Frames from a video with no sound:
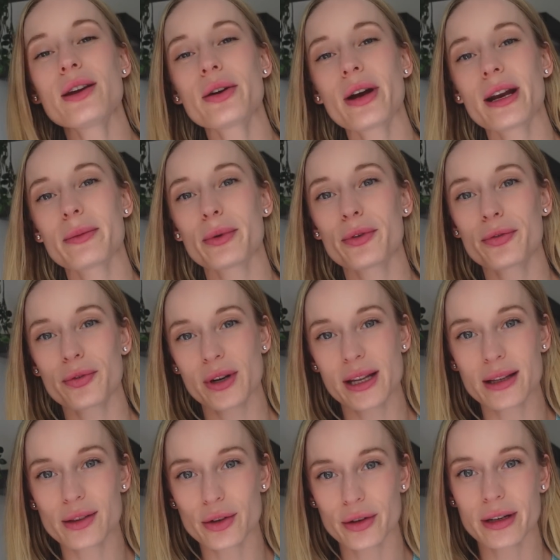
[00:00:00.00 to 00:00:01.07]
incredible
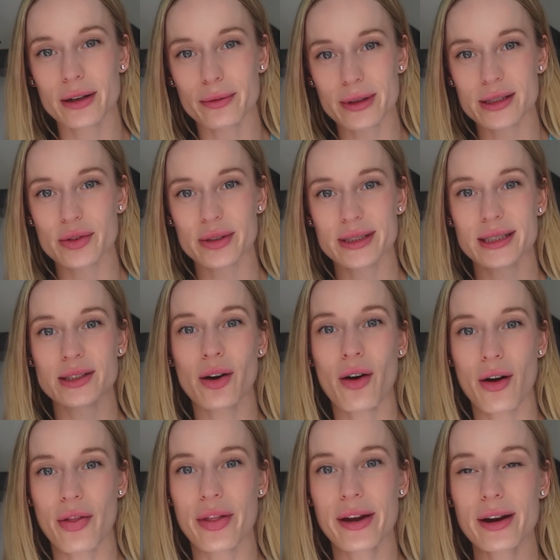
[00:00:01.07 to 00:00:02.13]
free learning resources
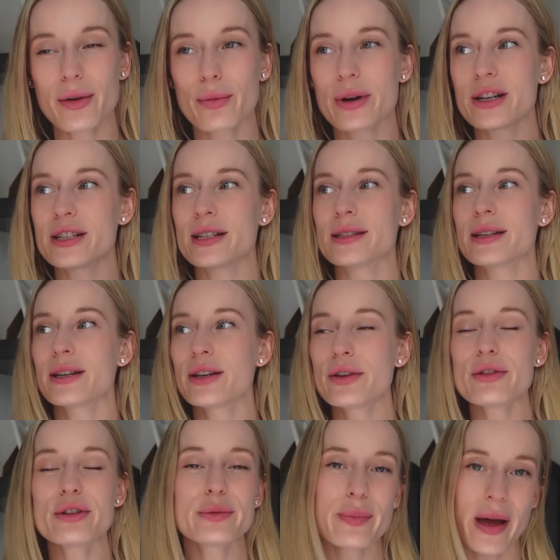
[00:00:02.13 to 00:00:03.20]
on there, which is a
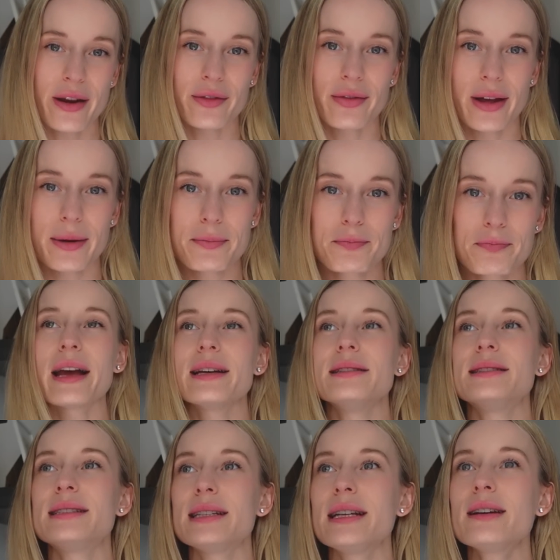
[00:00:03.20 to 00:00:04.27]
huge benefit. I
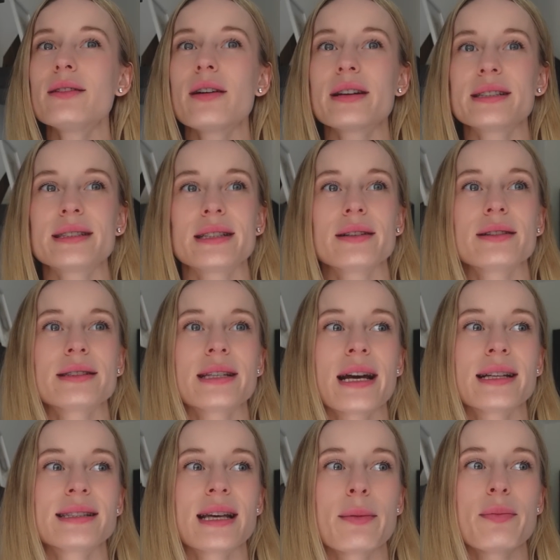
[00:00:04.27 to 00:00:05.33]
can see a lot of skill
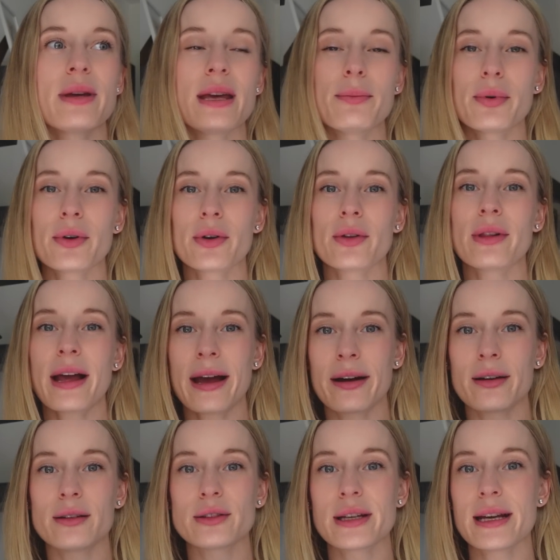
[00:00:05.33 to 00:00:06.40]
sets that people
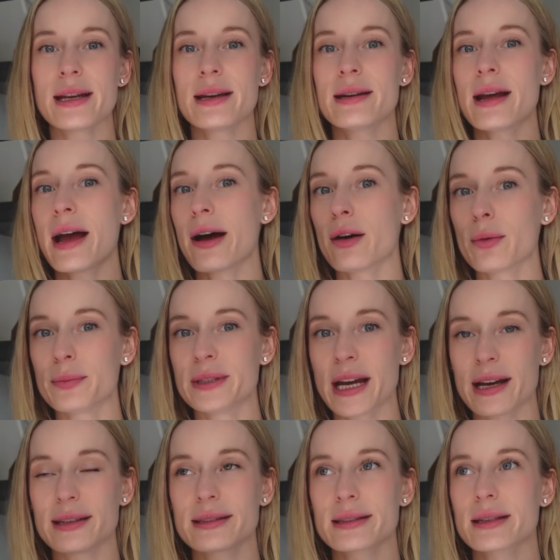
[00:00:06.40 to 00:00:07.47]
held in help
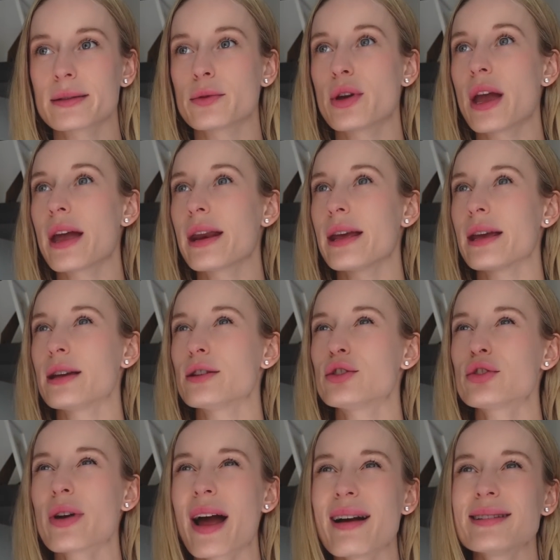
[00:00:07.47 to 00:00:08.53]
desks getting
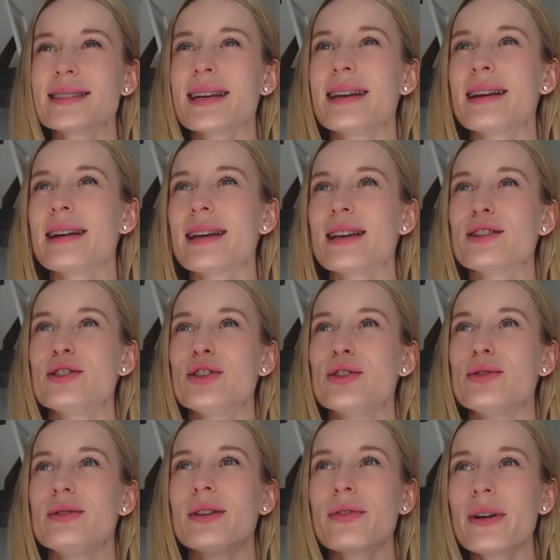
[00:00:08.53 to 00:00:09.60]
translated
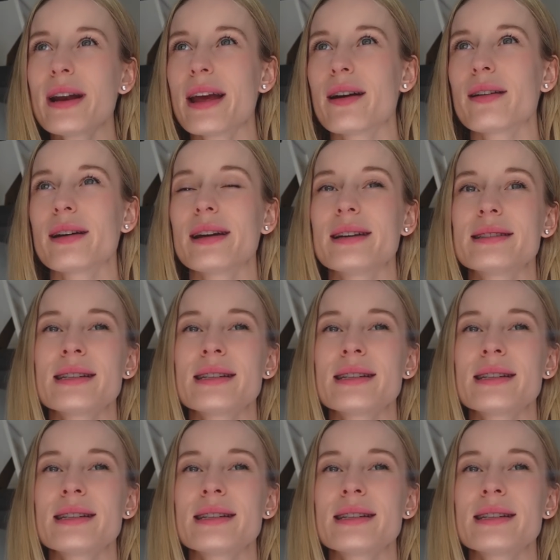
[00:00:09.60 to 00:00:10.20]
into different areas